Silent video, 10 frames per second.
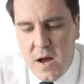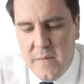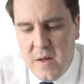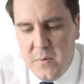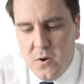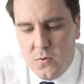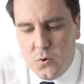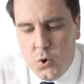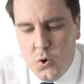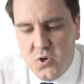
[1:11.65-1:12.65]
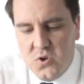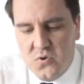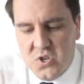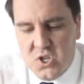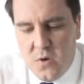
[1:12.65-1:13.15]
They've been on good
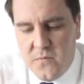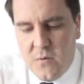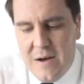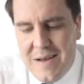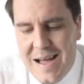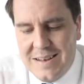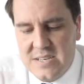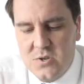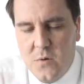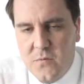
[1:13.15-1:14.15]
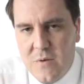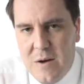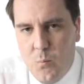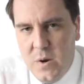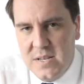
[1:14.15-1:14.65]
to soft ground and soft
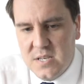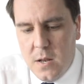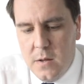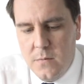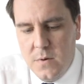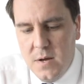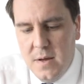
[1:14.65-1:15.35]
ground wins alone.